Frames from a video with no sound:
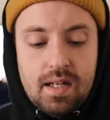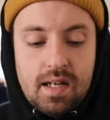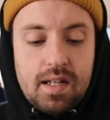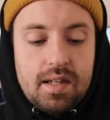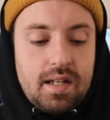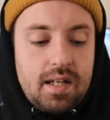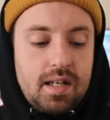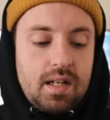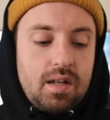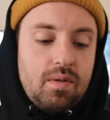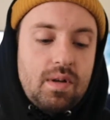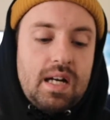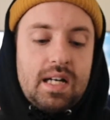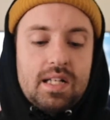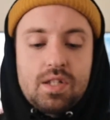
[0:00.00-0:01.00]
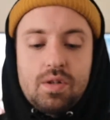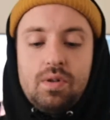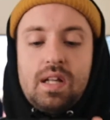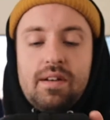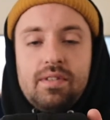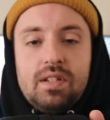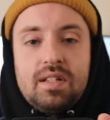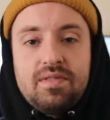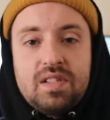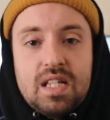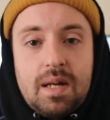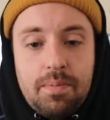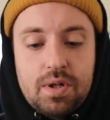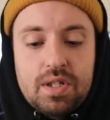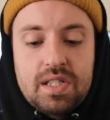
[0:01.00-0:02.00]
and then we got two level of
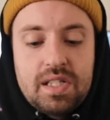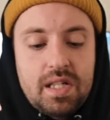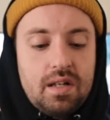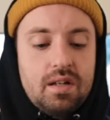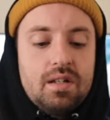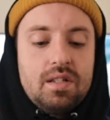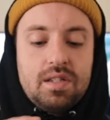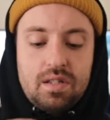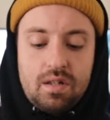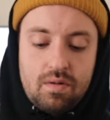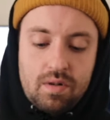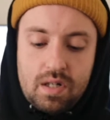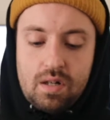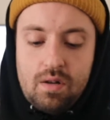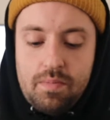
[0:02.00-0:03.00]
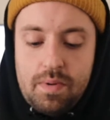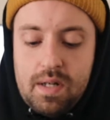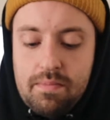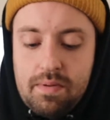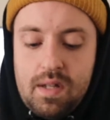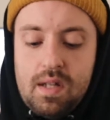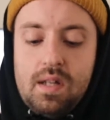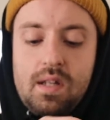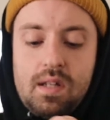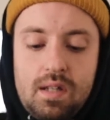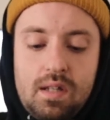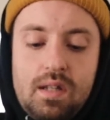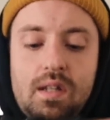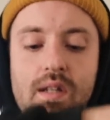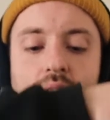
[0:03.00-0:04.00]
zippers here. So we're gonna open up
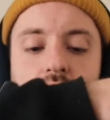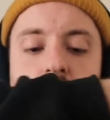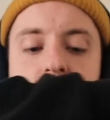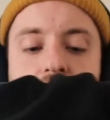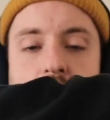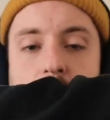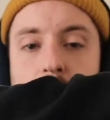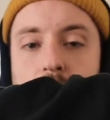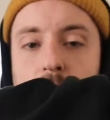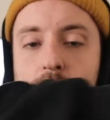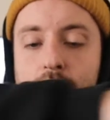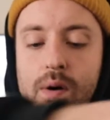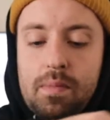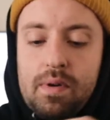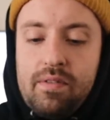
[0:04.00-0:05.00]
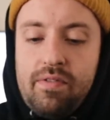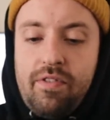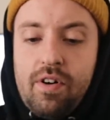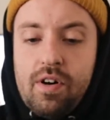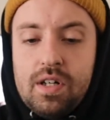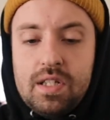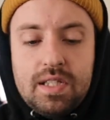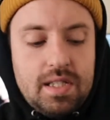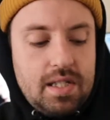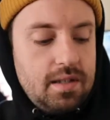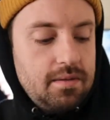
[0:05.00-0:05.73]
the top compartment first.